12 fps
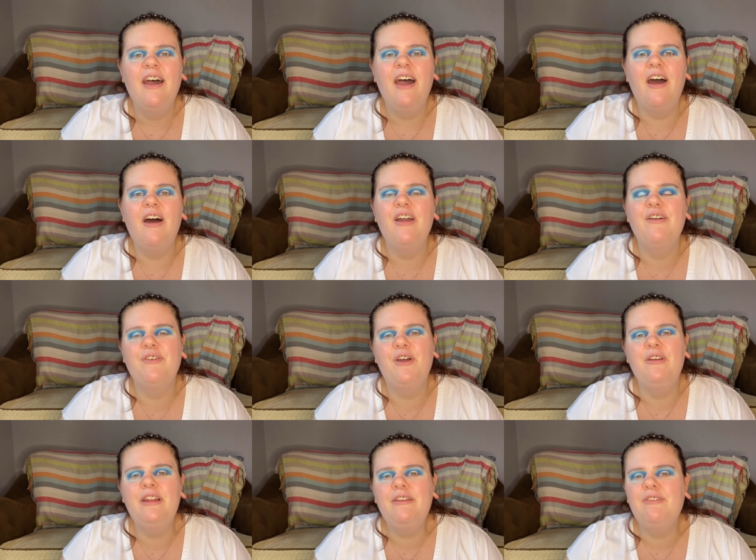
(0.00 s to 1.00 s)
I've
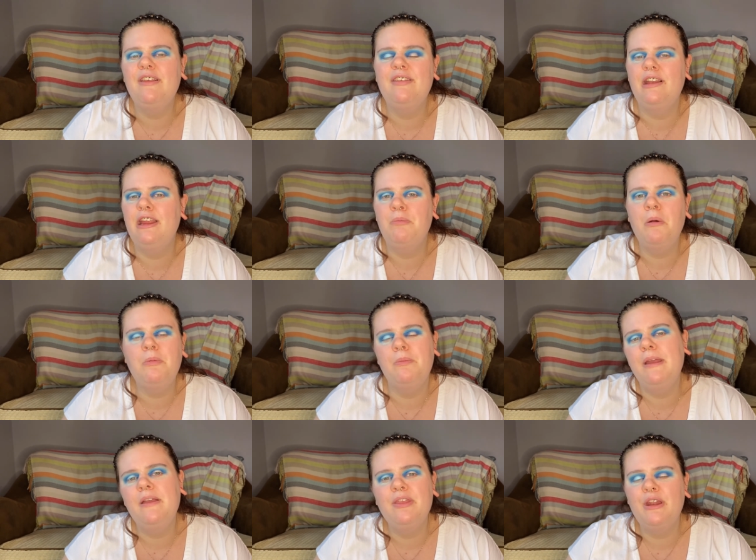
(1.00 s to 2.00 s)
only recently,
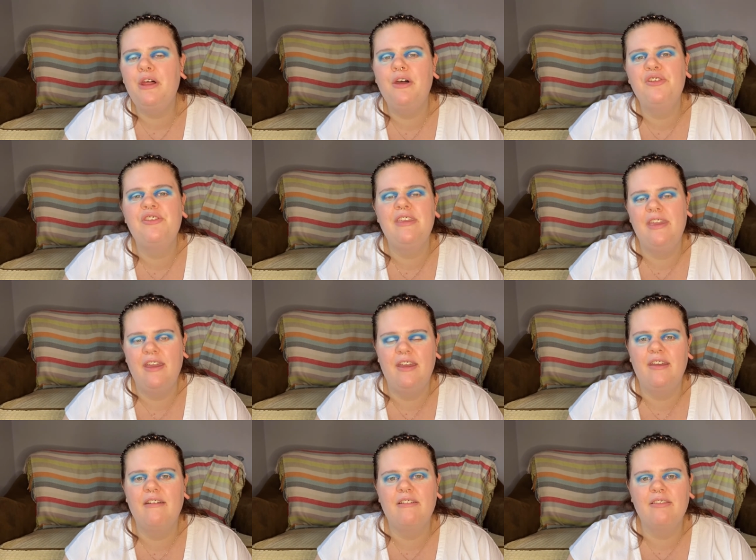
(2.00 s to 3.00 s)
probably in the last
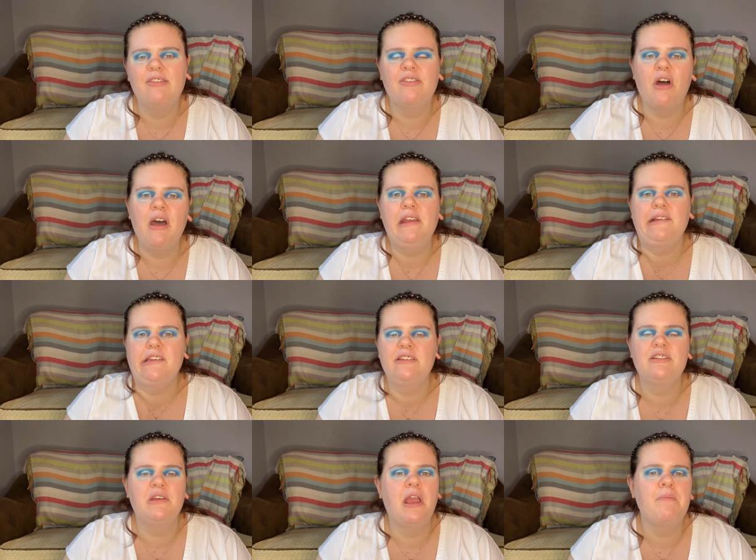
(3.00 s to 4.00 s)
year, started
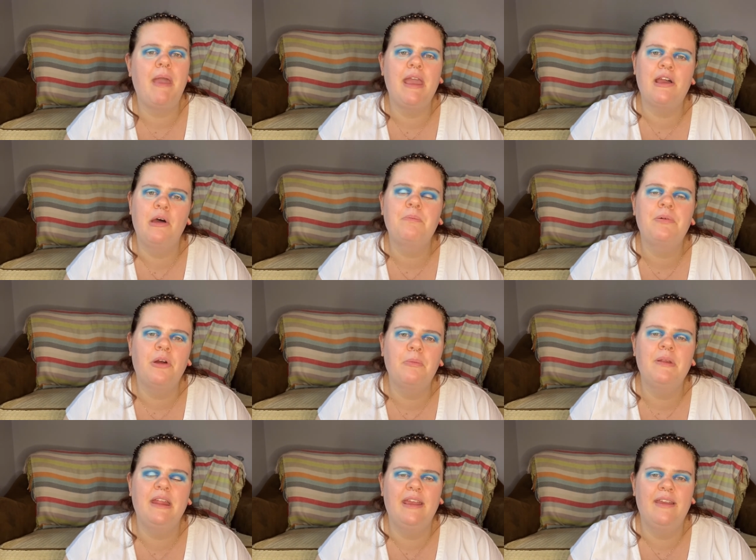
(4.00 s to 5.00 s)
doing makeup
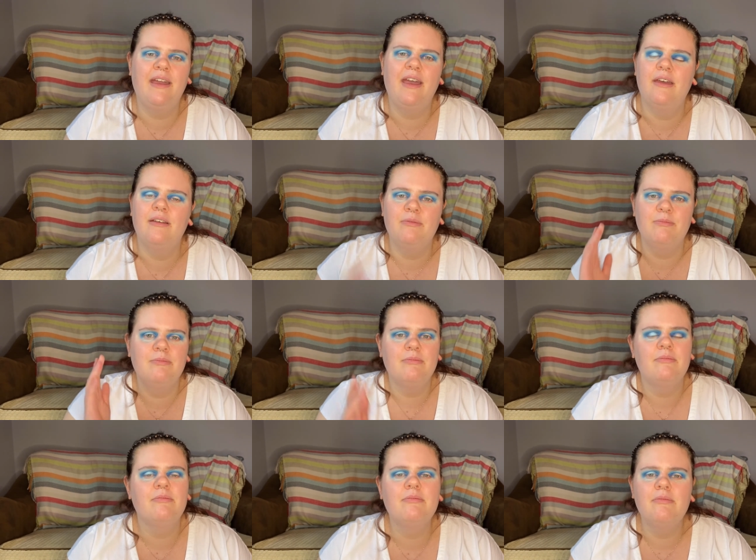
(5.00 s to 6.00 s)
properly,
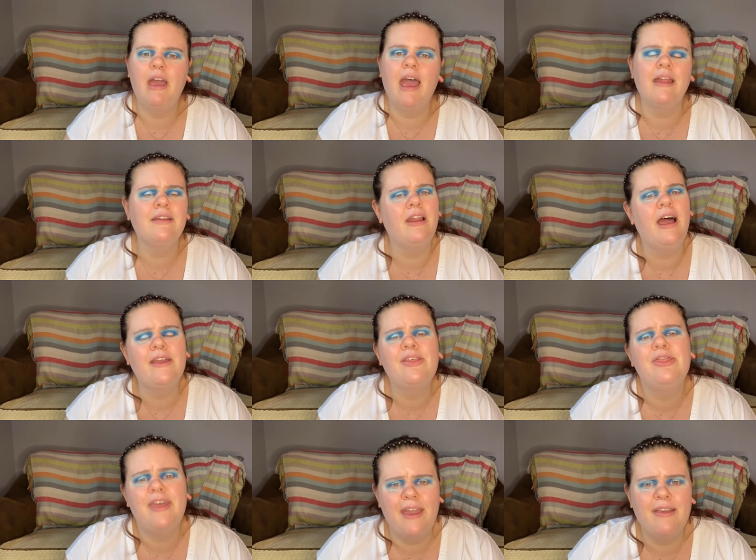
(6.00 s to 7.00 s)
and like
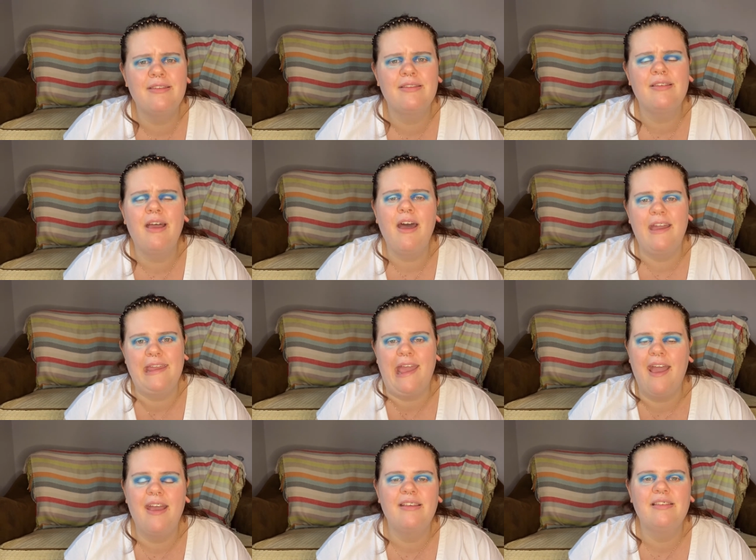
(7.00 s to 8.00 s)
this, I
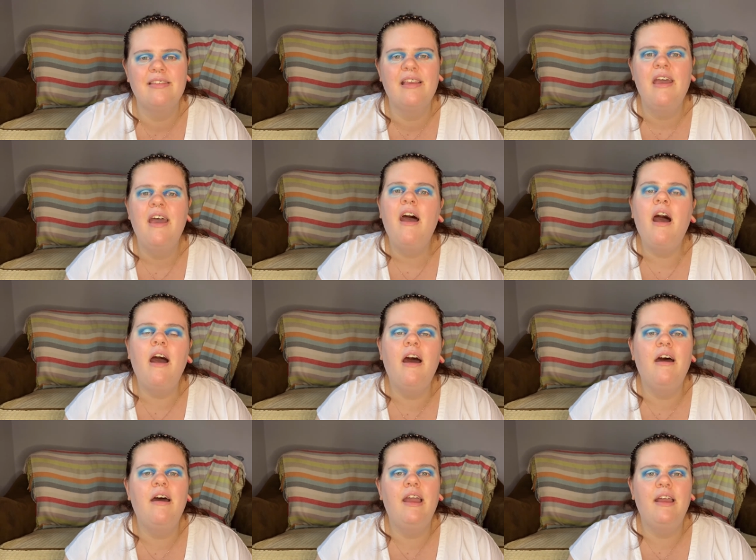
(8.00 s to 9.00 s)
guess.
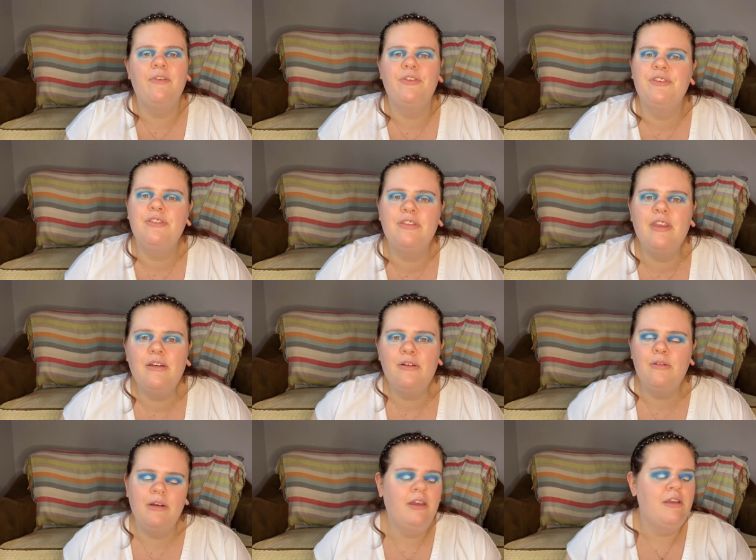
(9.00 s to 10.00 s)
I
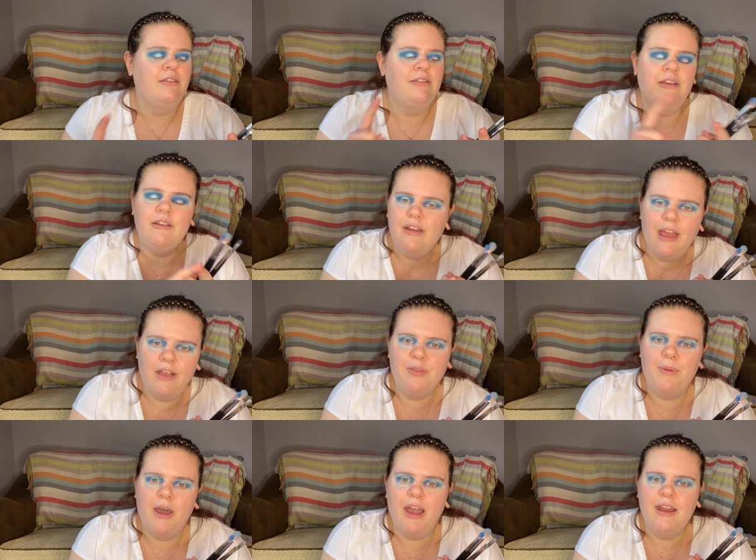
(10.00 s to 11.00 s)
still don't know how to
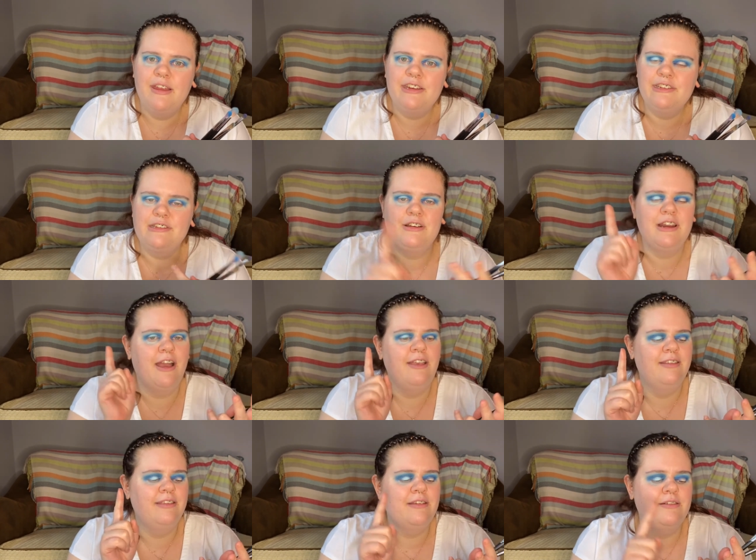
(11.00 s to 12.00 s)
put eyelashes on. I
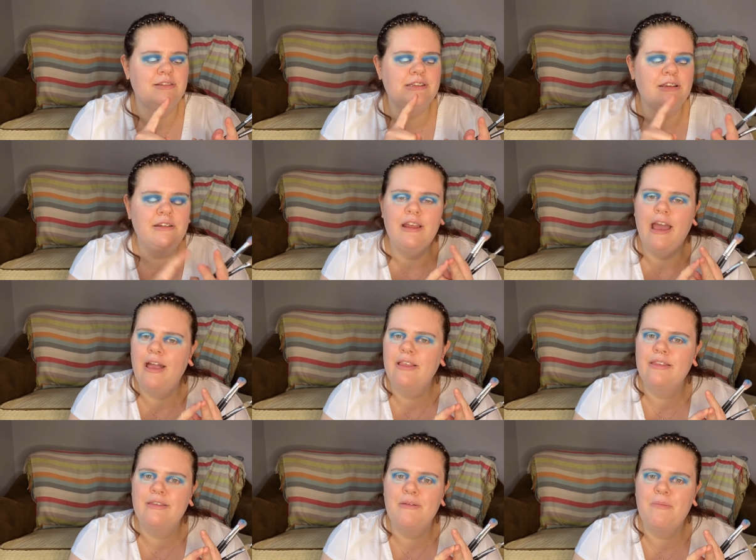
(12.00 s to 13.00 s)
still don't know how to
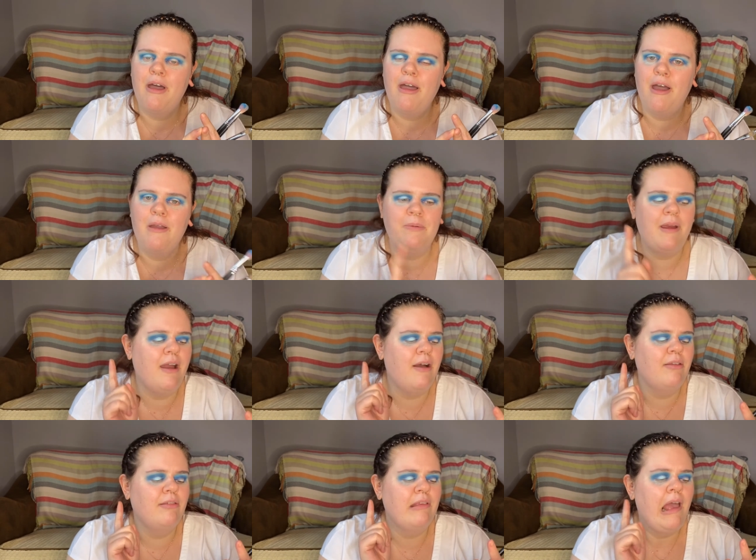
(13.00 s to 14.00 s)
do my eyebrows.